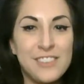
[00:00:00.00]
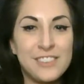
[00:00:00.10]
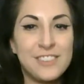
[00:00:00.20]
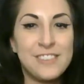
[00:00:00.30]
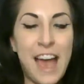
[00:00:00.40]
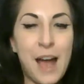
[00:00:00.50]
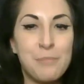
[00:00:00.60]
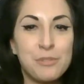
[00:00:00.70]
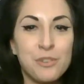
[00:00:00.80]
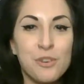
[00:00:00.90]
This is
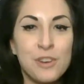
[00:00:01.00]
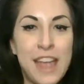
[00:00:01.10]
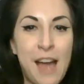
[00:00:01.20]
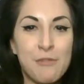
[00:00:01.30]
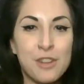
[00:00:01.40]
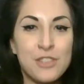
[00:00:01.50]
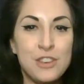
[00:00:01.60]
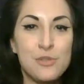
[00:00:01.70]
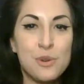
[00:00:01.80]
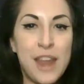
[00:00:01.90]
absolutely
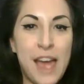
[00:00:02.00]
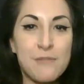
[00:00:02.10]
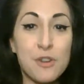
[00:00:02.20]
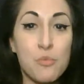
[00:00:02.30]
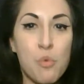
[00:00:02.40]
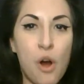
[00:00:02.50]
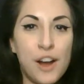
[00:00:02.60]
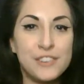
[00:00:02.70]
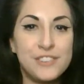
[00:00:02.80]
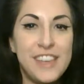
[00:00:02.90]
everything you could ever
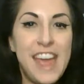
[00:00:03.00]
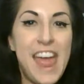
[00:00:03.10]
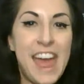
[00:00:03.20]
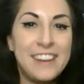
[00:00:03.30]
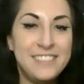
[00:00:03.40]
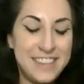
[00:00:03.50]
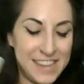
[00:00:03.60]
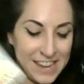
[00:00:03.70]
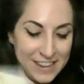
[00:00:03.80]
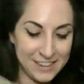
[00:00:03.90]
want and
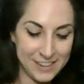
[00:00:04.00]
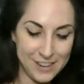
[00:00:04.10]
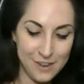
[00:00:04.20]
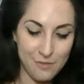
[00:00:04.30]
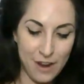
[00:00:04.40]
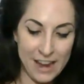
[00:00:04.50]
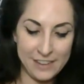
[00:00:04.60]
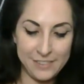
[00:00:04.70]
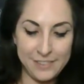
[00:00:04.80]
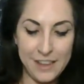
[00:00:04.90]
need,
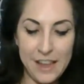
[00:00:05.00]
right?